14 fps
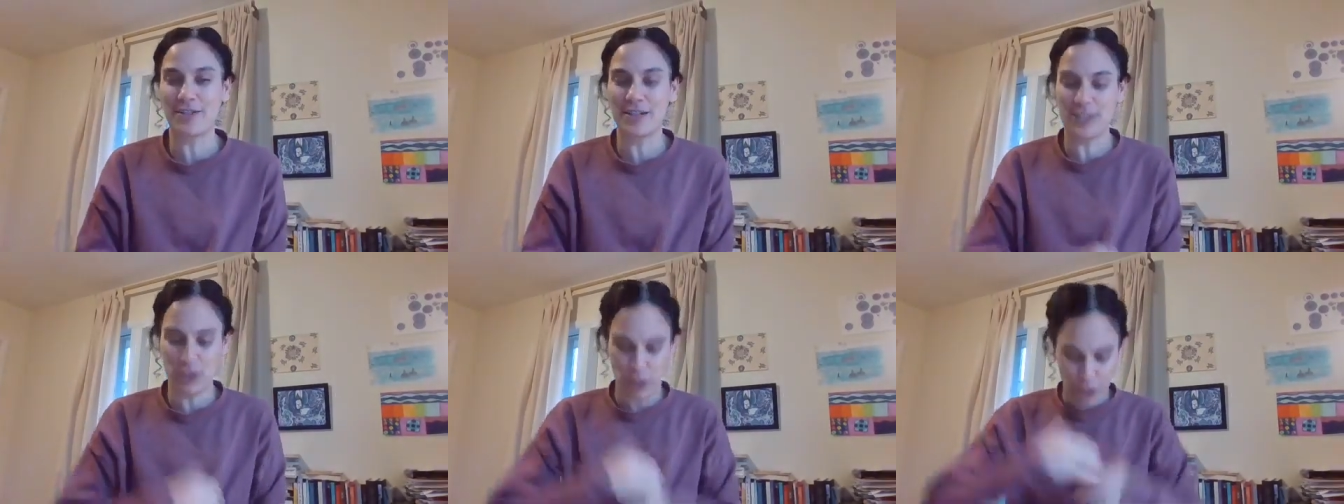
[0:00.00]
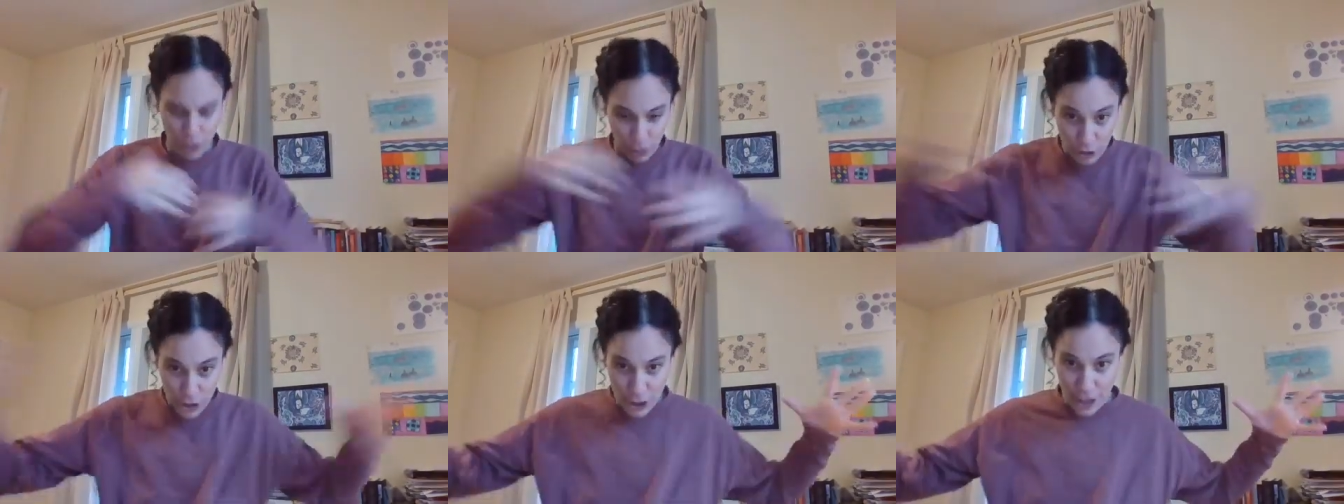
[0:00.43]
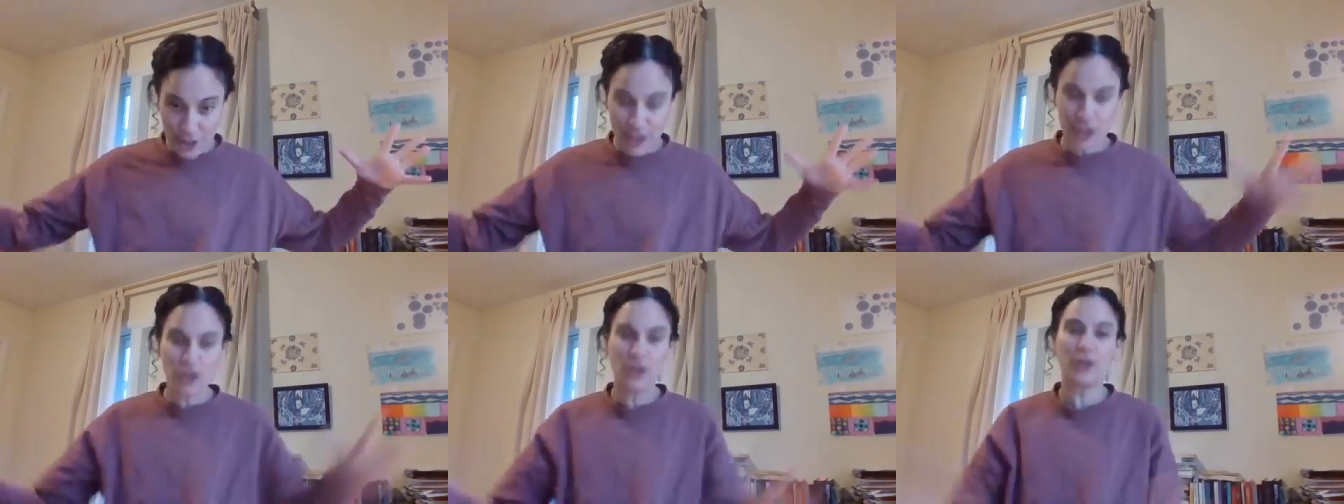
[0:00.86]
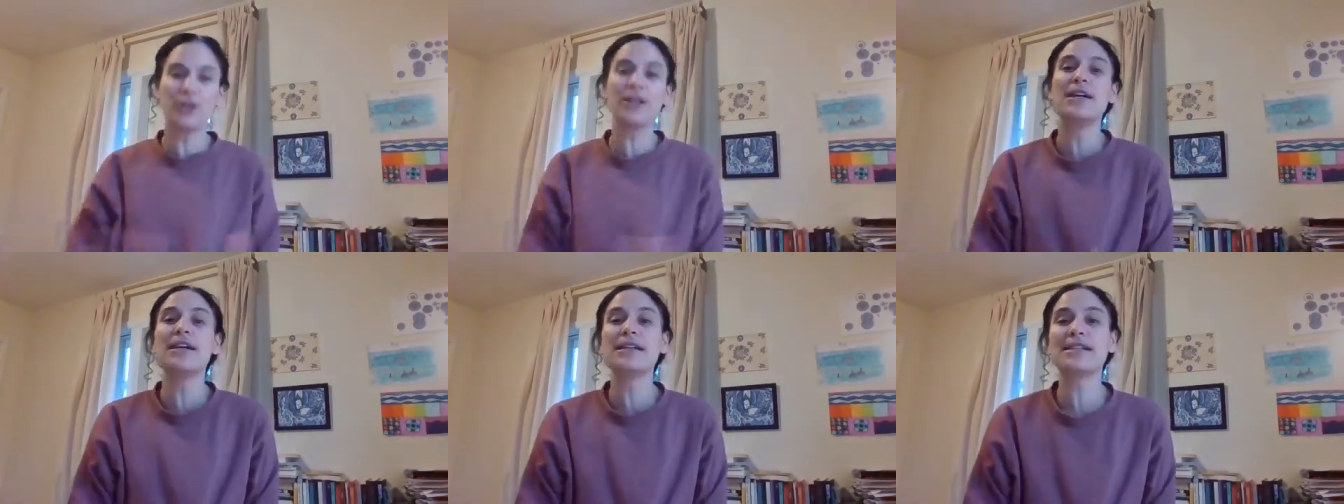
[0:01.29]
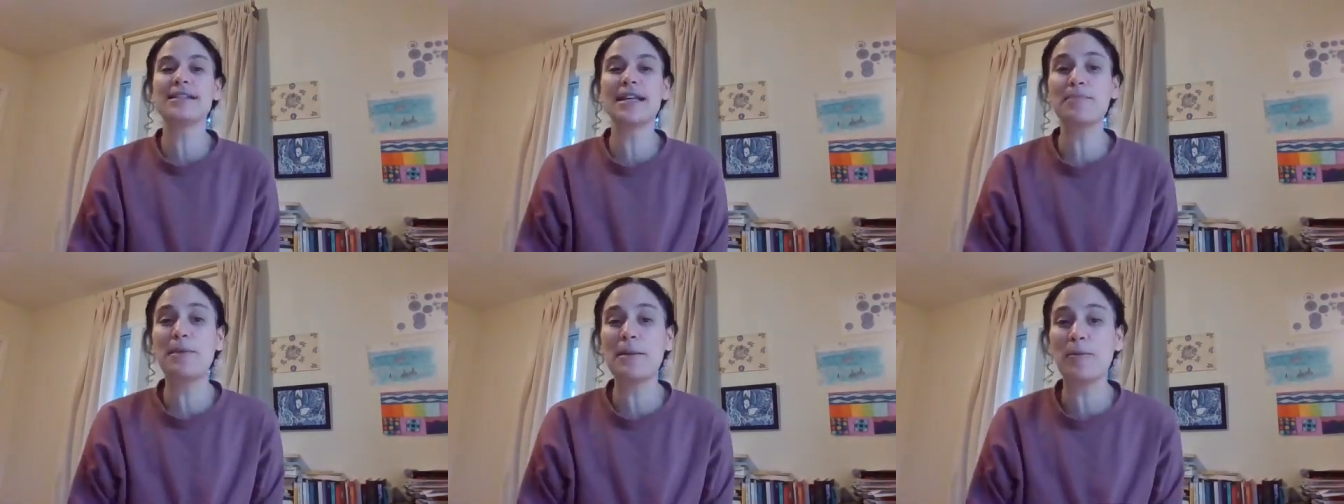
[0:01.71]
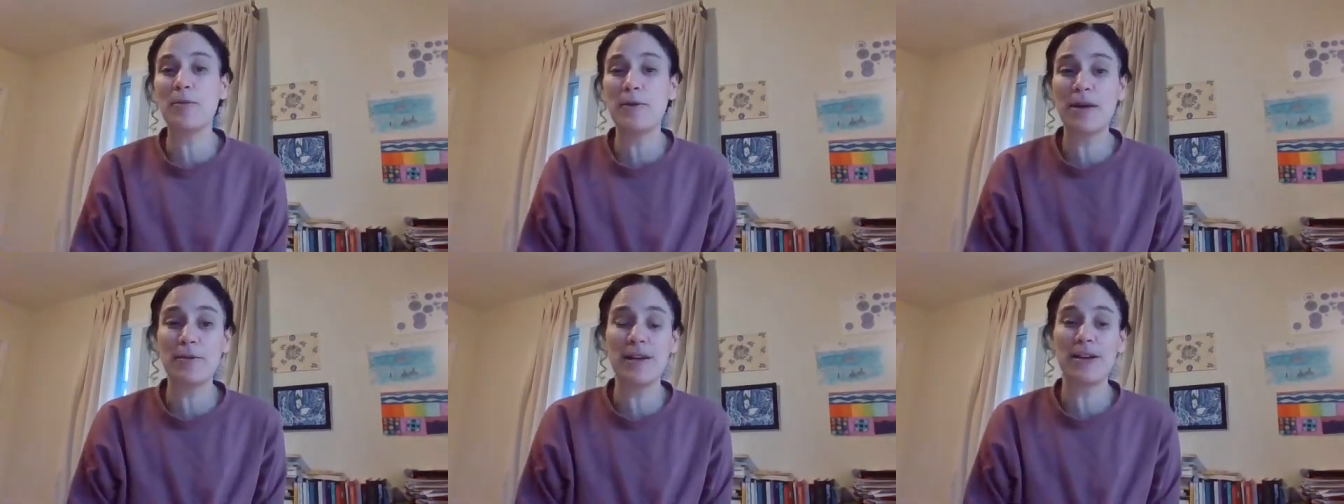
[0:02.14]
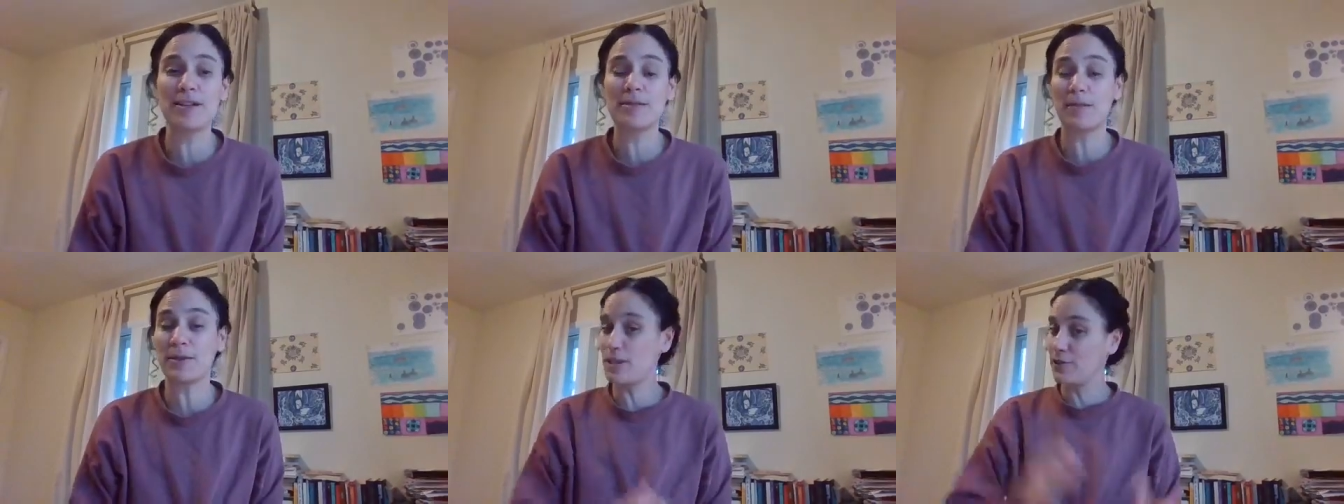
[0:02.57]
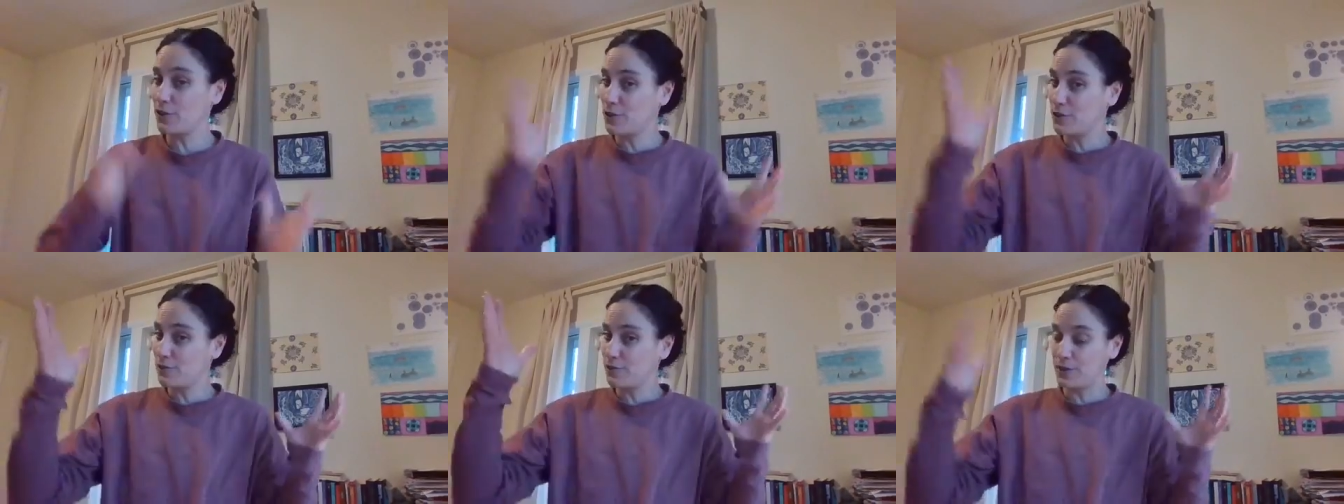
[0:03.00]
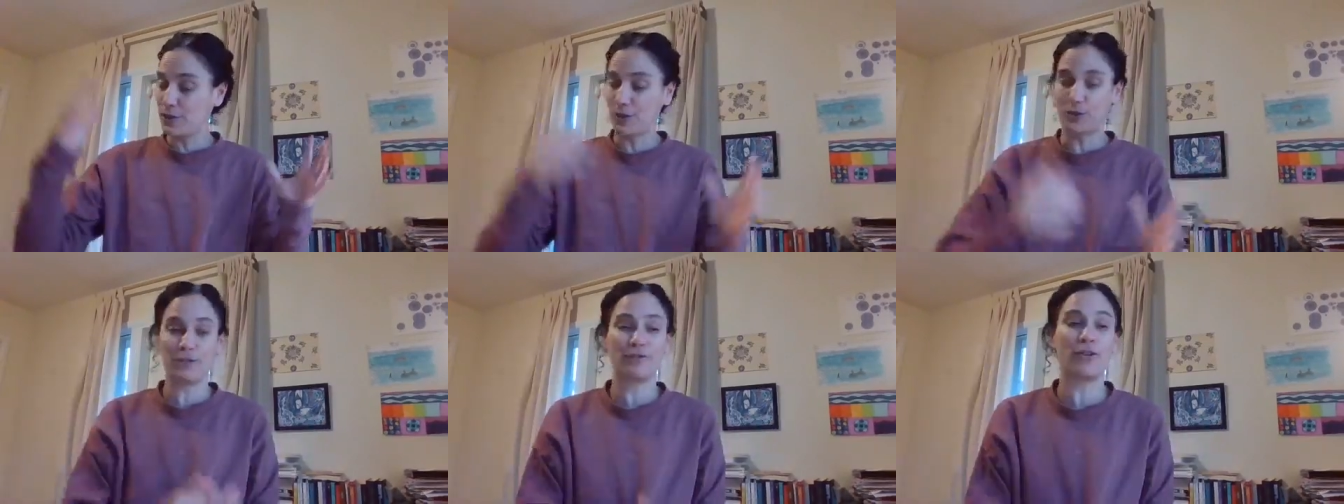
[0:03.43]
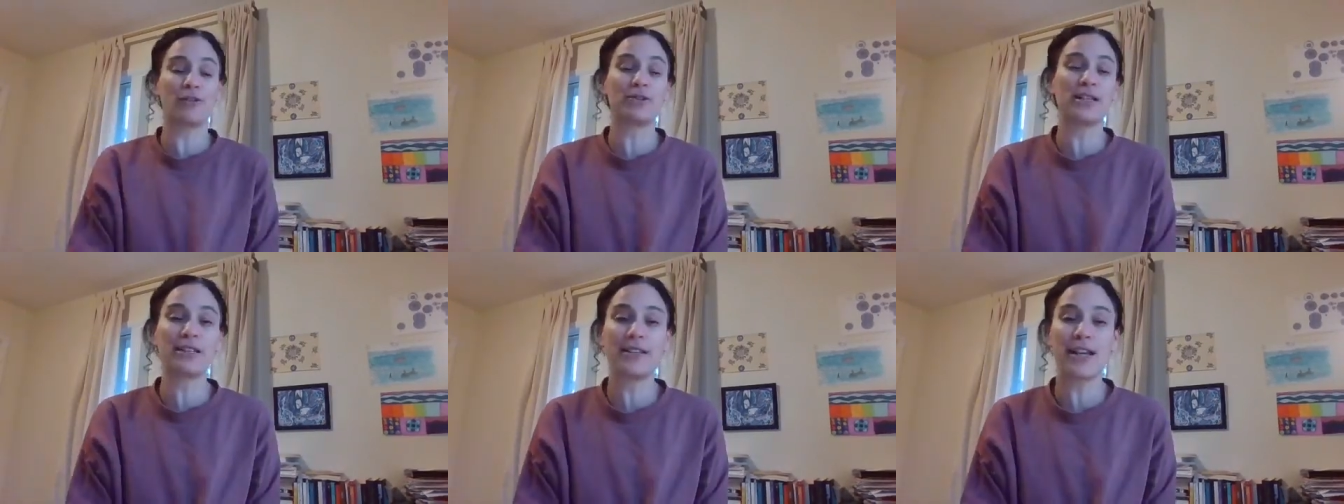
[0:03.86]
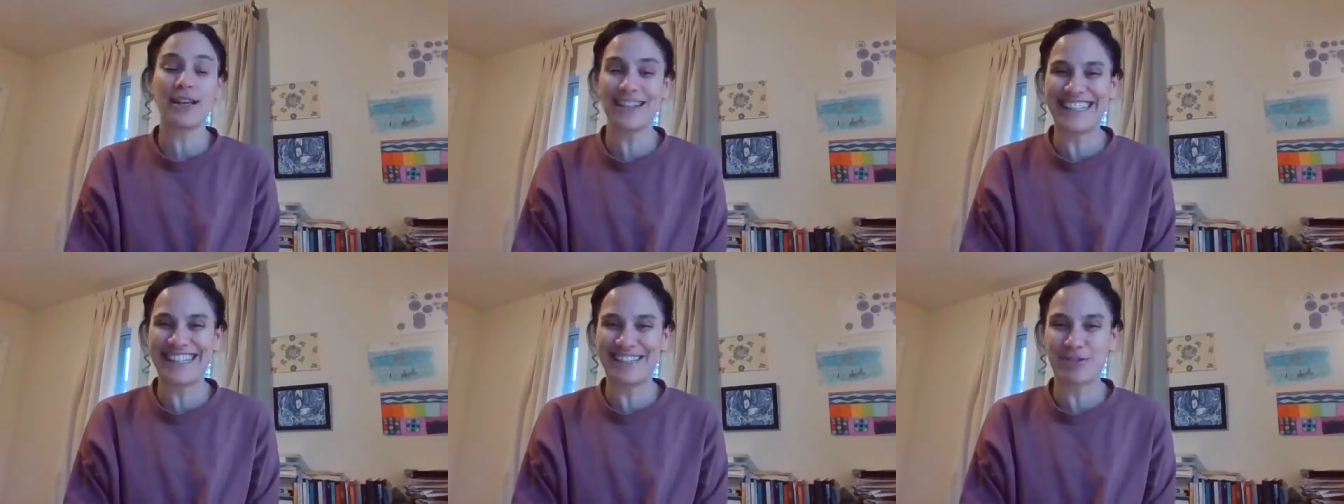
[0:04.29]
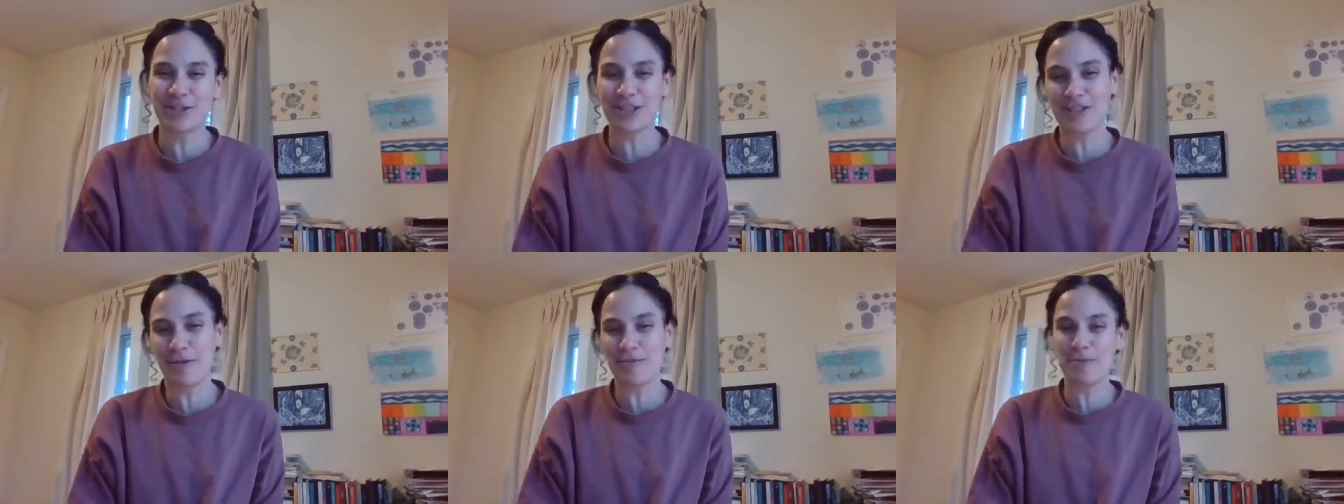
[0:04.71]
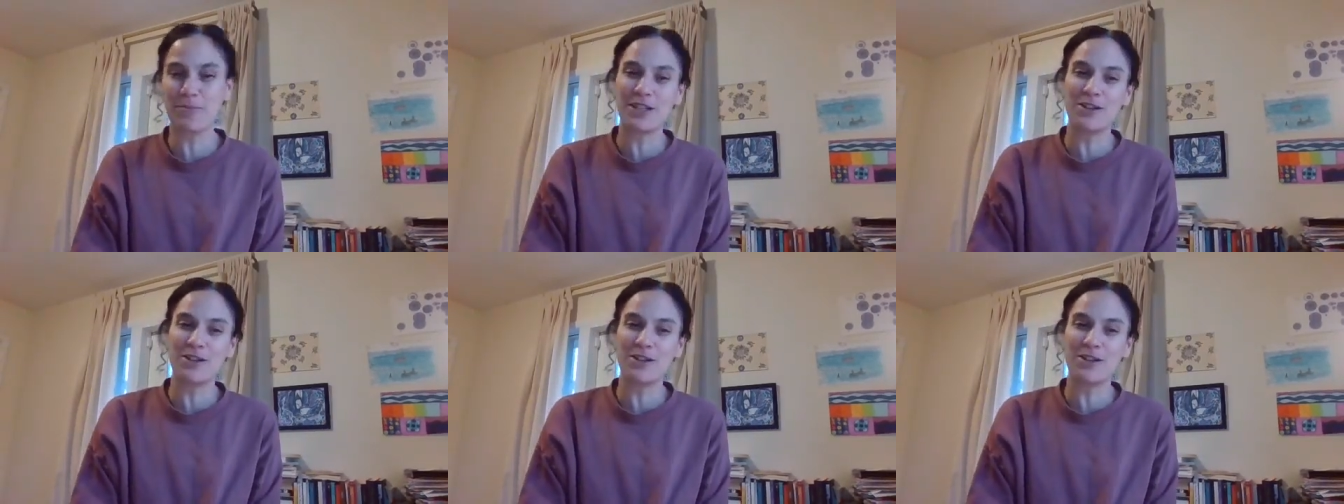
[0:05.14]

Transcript: So share the joy, send people my way, especially if you've already taken a workshop with me,